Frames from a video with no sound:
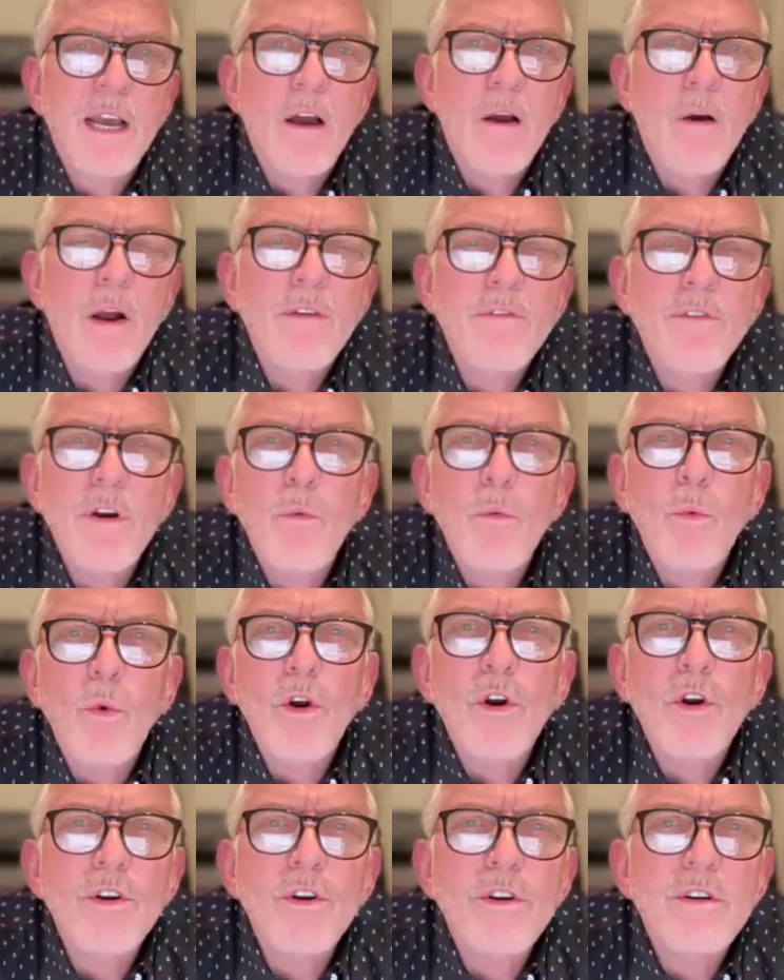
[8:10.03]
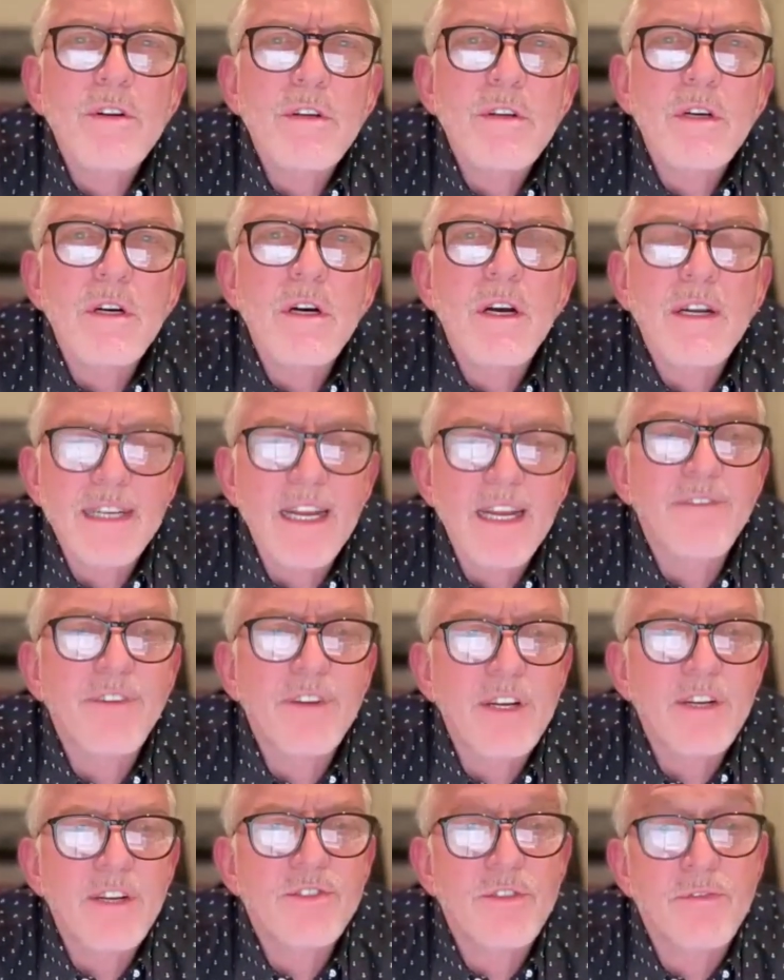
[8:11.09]
However, a
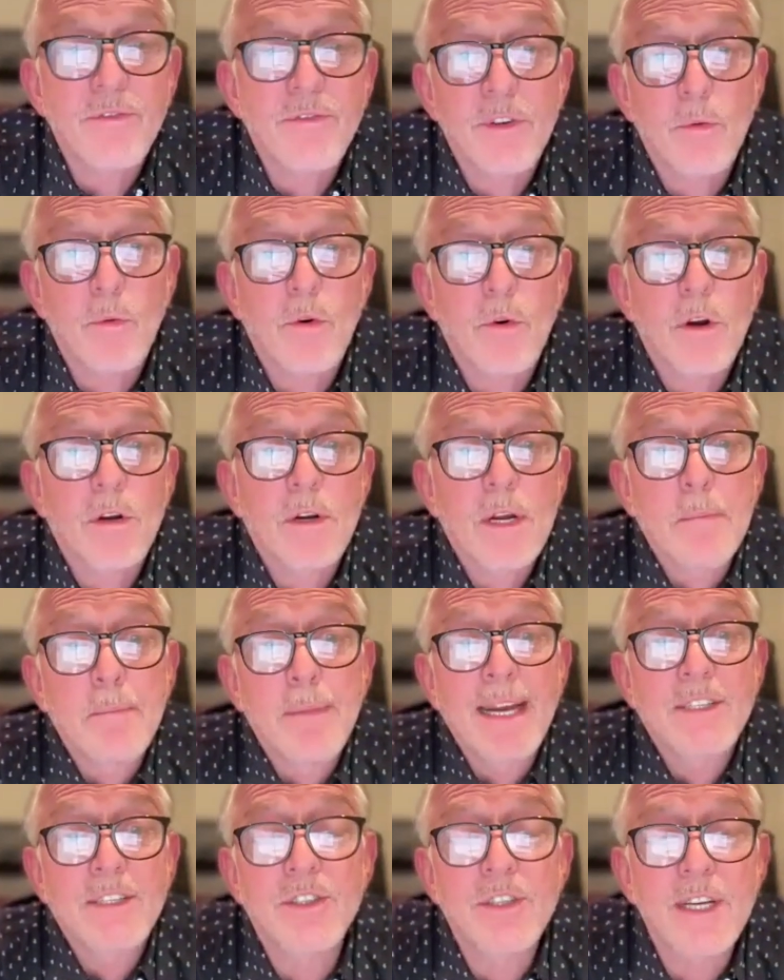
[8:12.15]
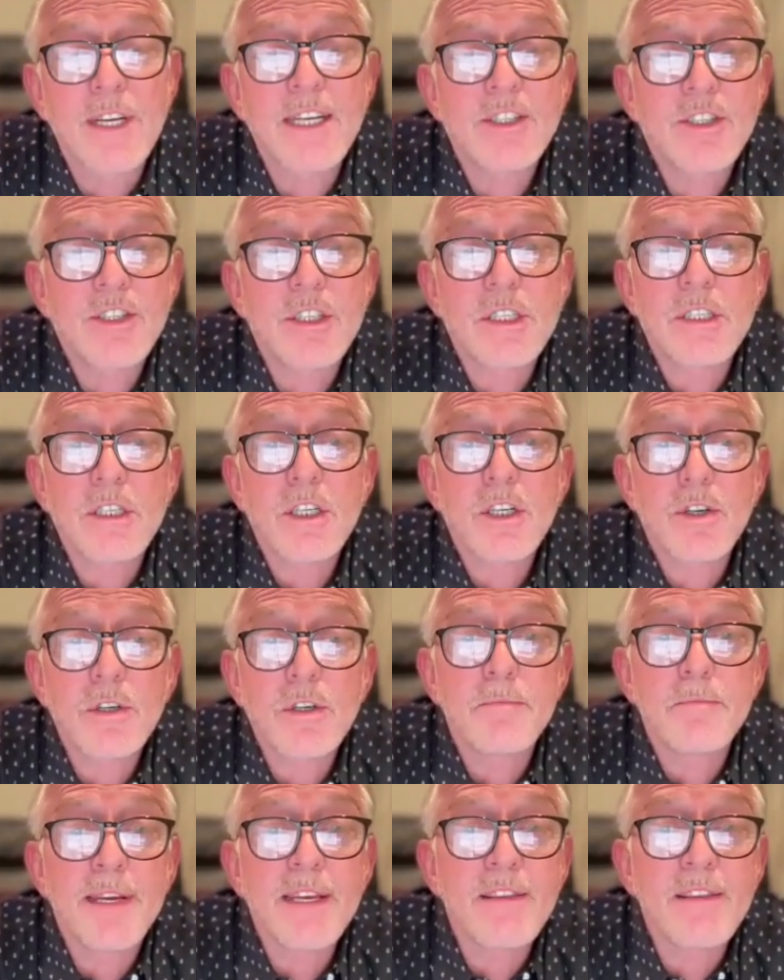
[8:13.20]
definition for the word imagination
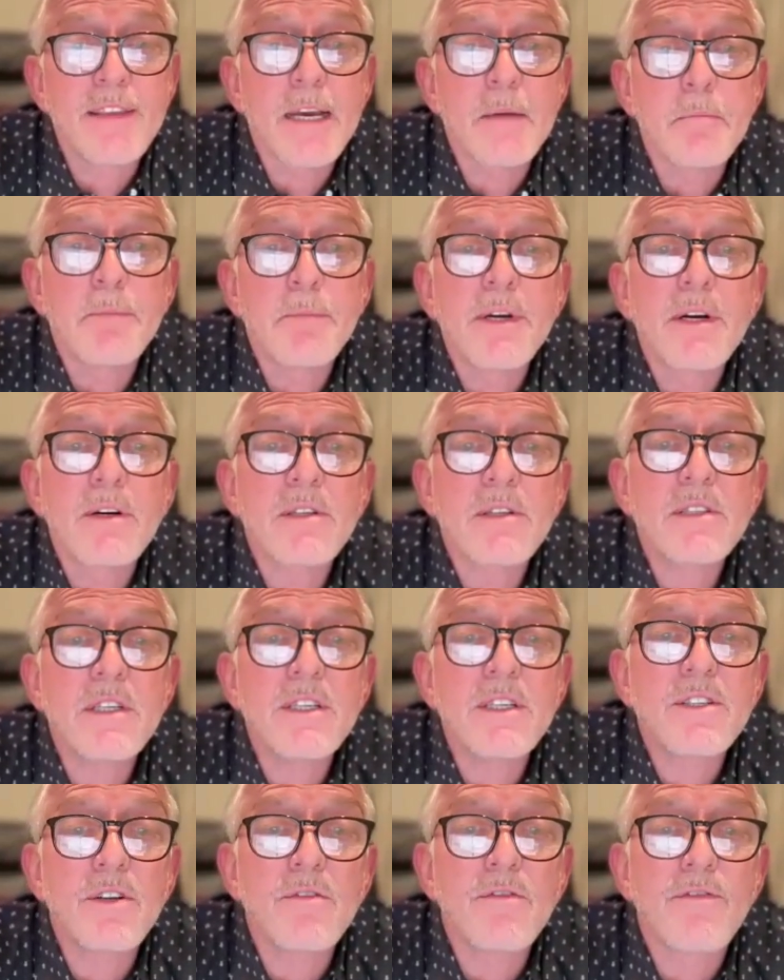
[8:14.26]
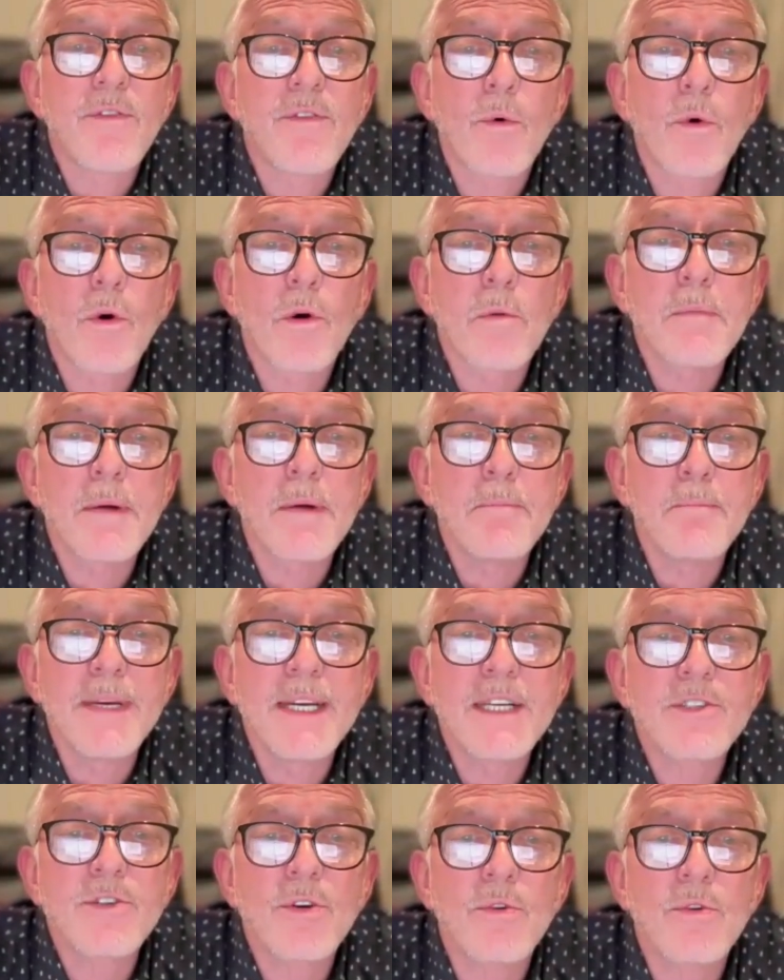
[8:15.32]
could be the ability to form
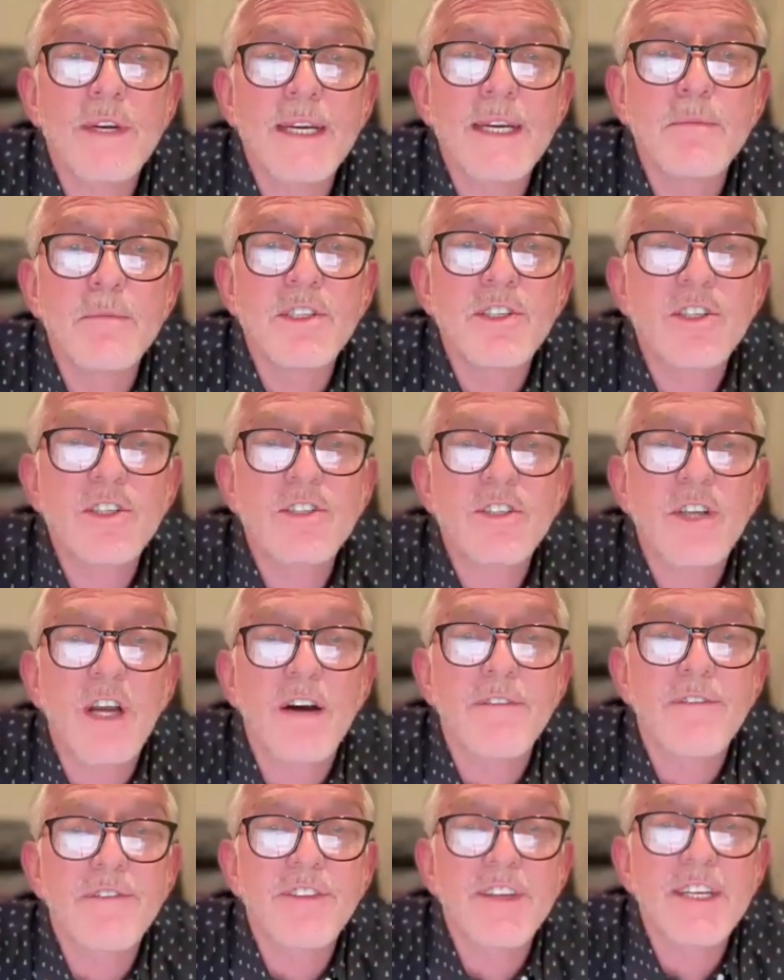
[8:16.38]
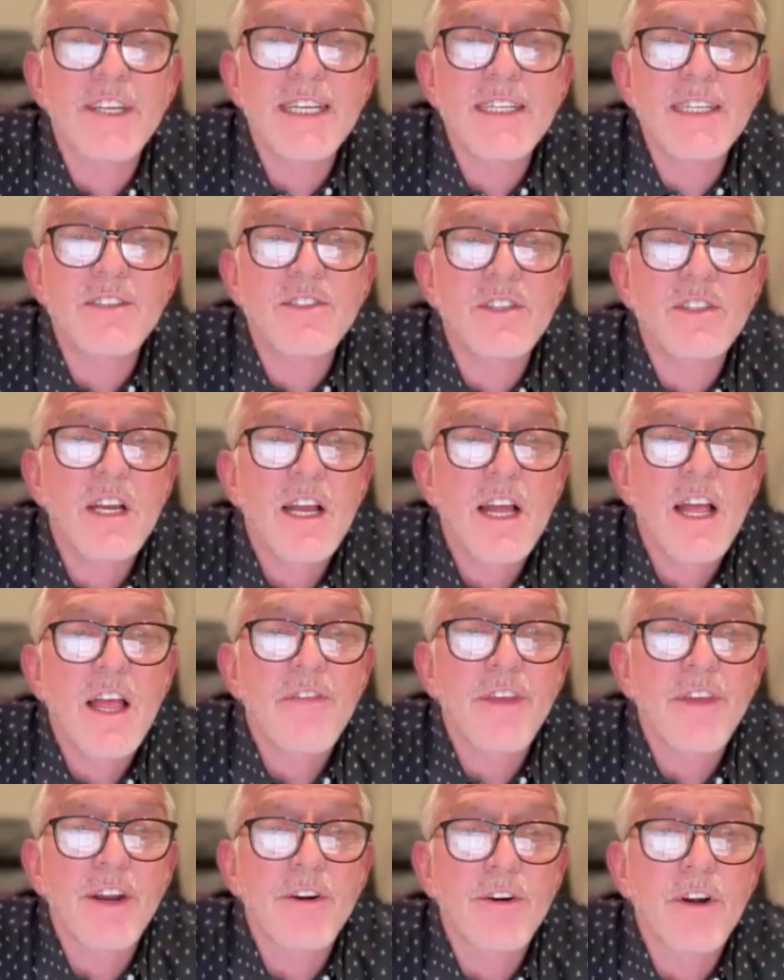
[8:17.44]
mental images of things
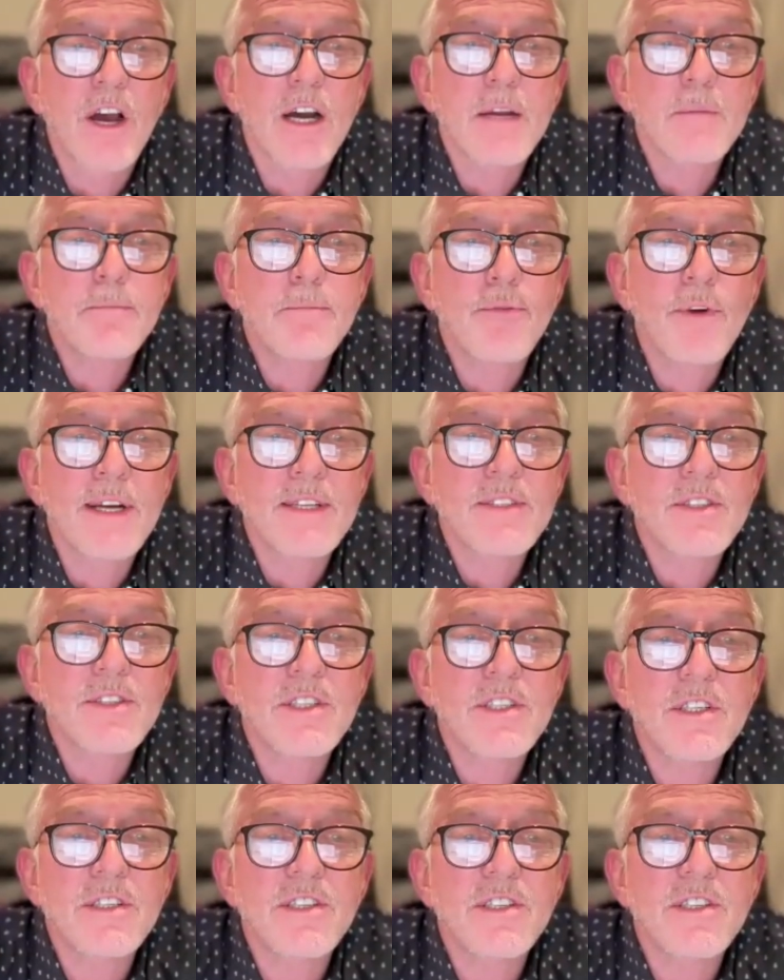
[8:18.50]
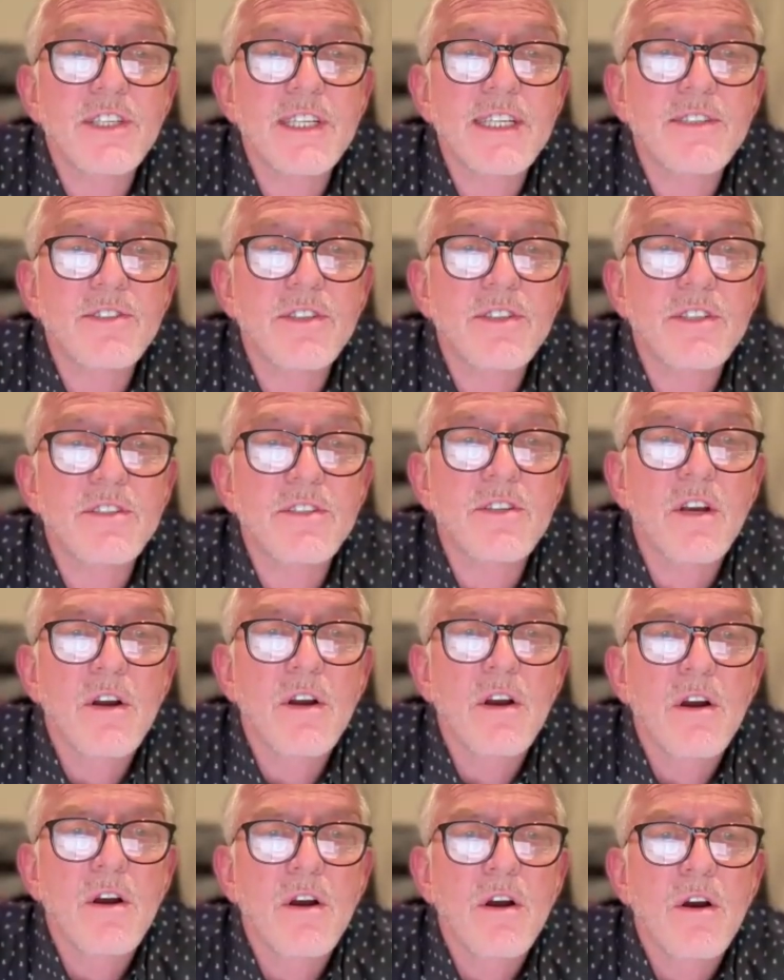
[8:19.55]
that are not present to the senses
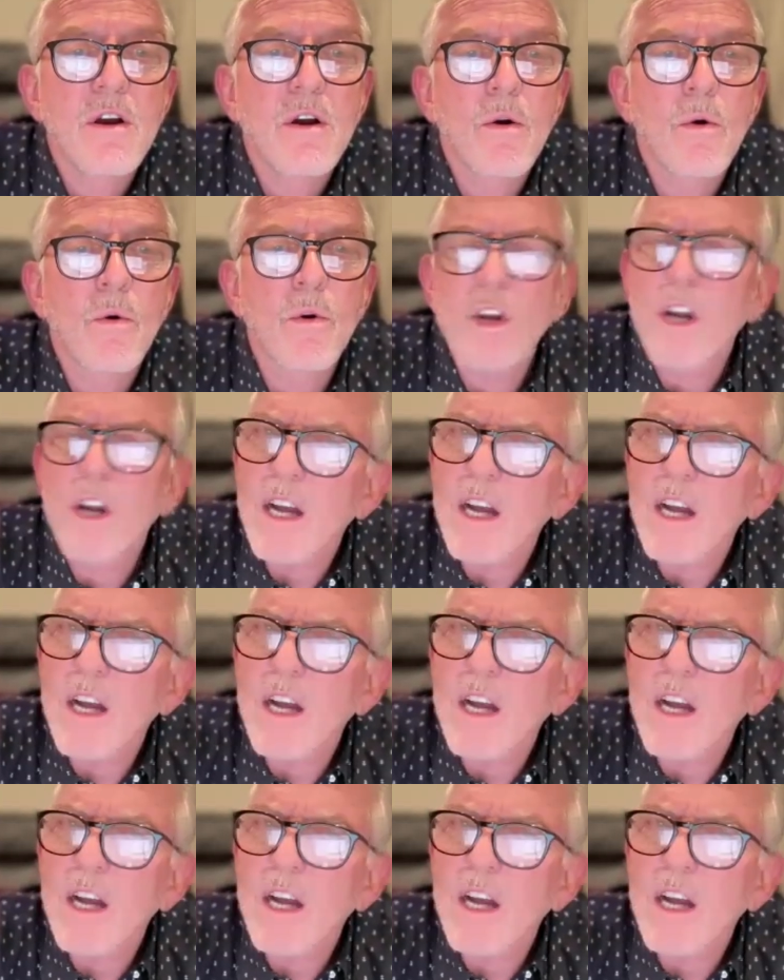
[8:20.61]
or